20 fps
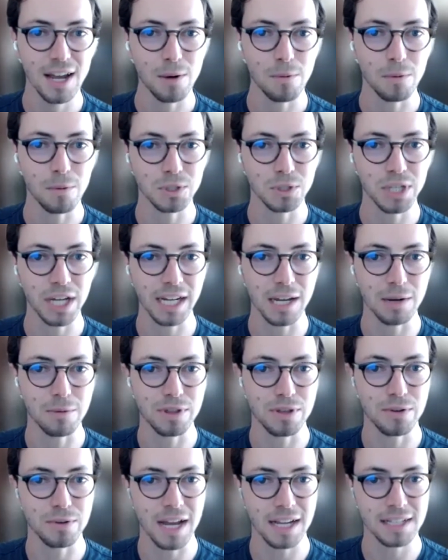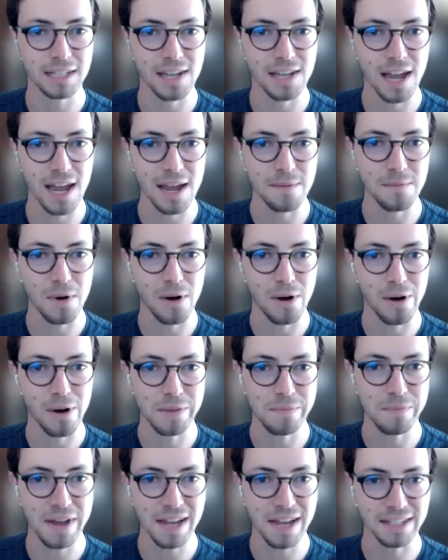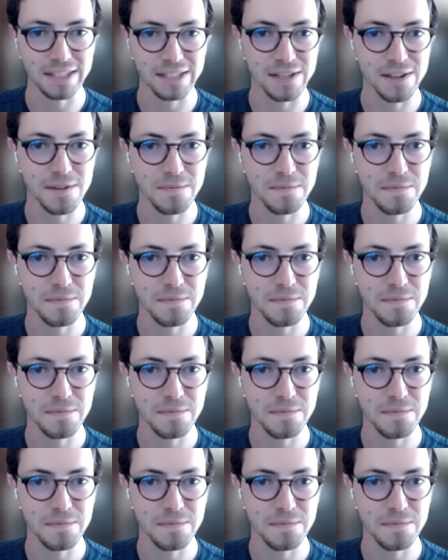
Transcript: We'll check in with you next time. All the best.